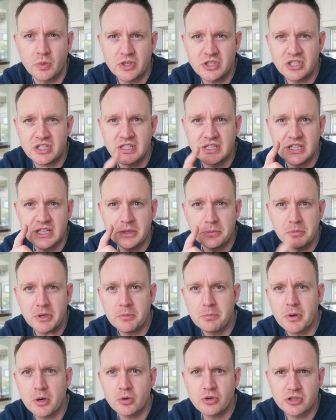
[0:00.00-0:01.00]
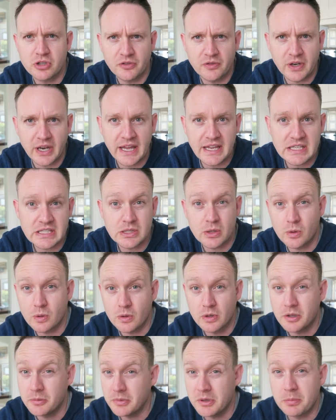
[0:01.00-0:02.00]
which is the Meepo Shuffle S
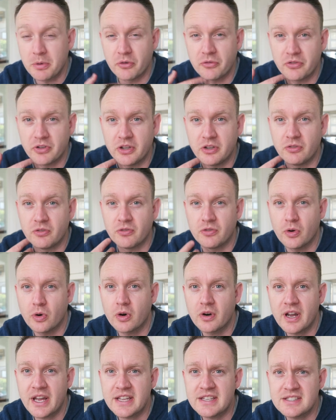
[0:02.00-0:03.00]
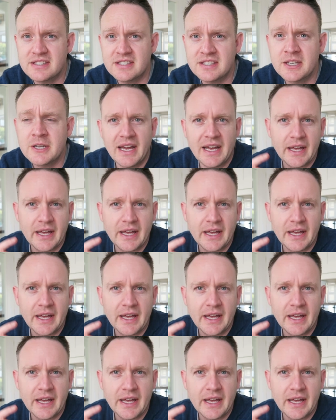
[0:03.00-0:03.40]
or the Meepo V4S.